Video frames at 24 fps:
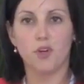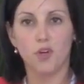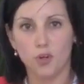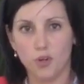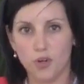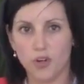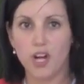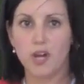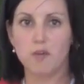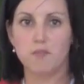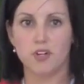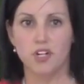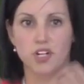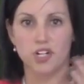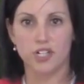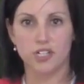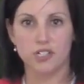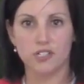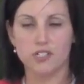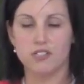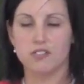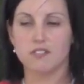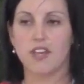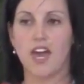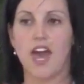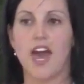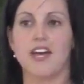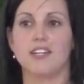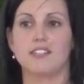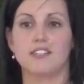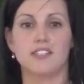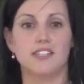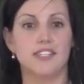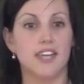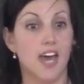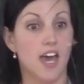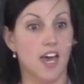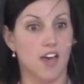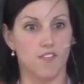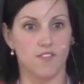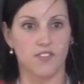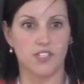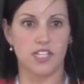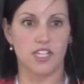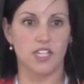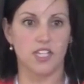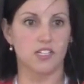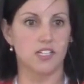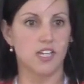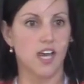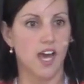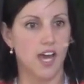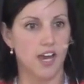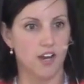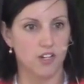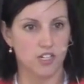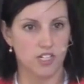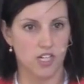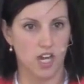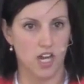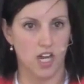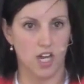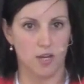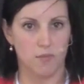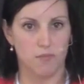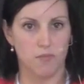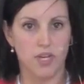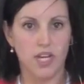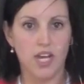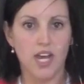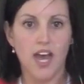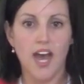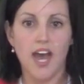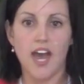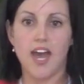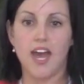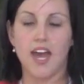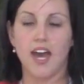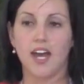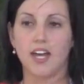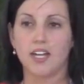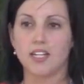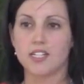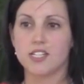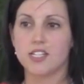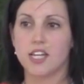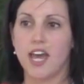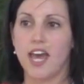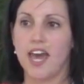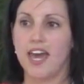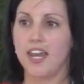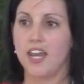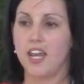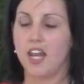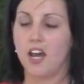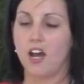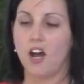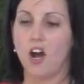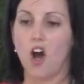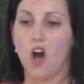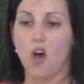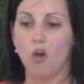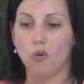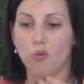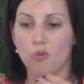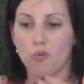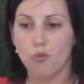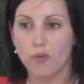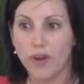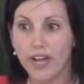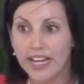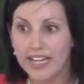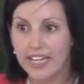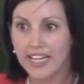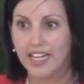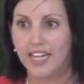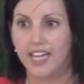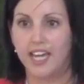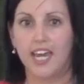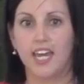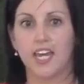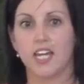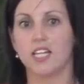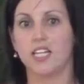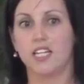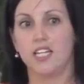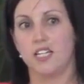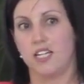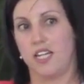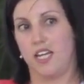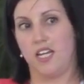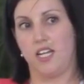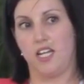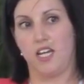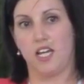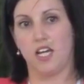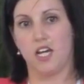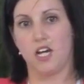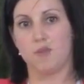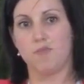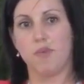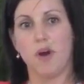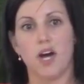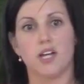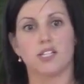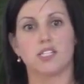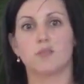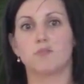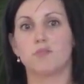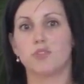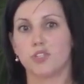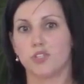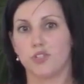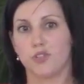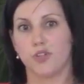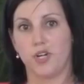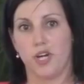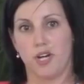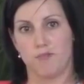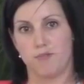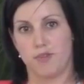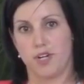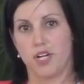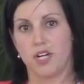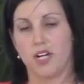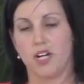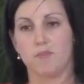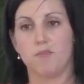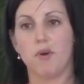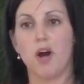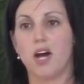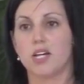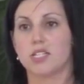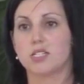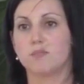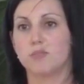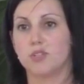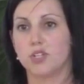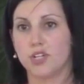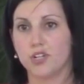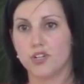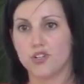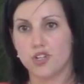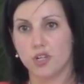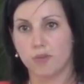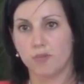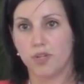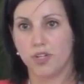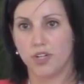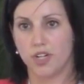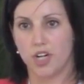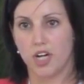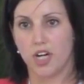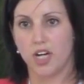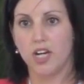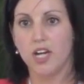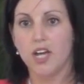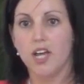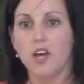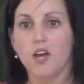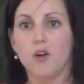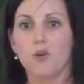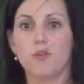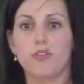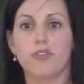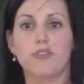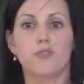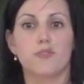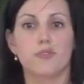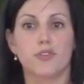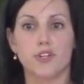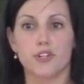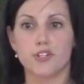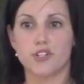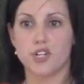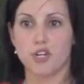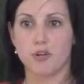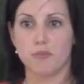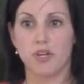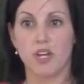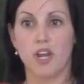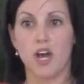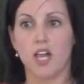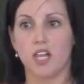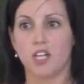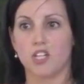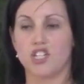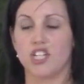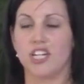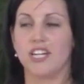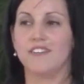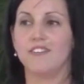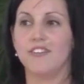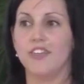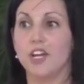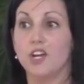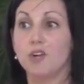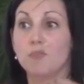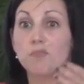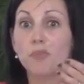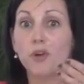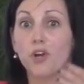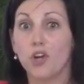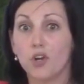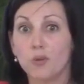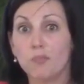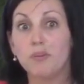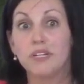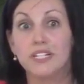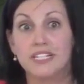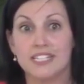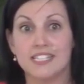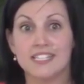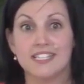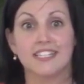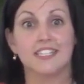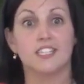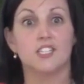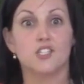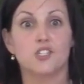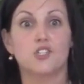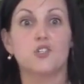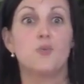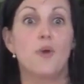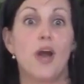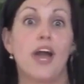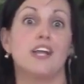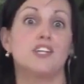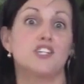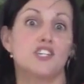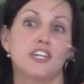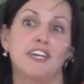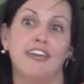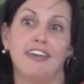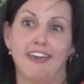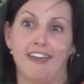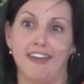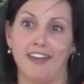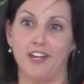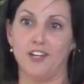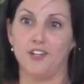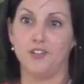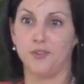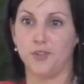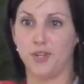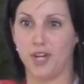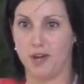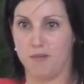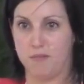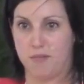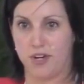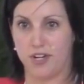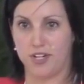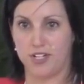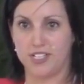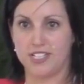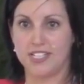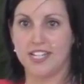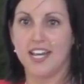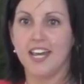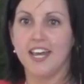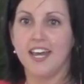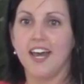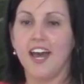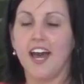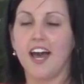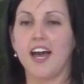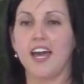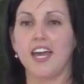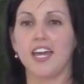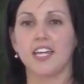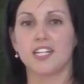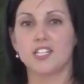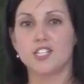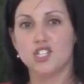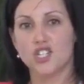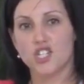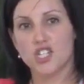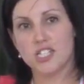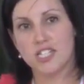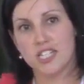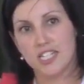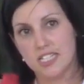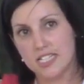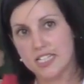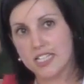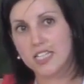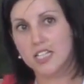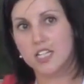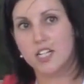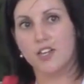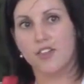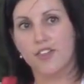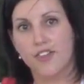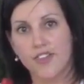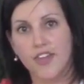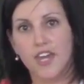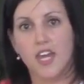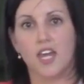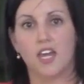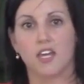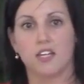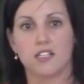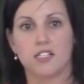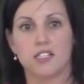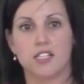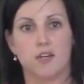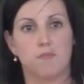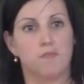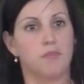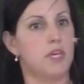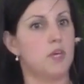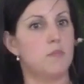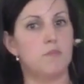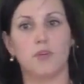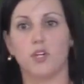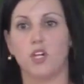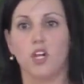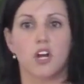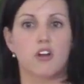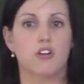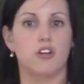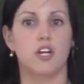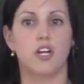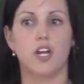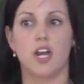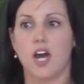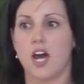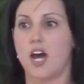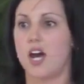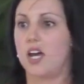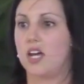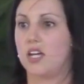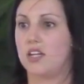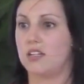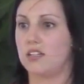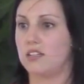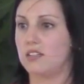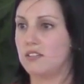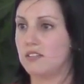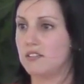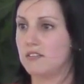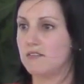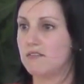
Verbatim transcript: programmers as devs the entire time, and already alienating a possible newcomer, a possible contributor, through their terminology. And their purpose is to educate newcomers. It's just these little things that people are not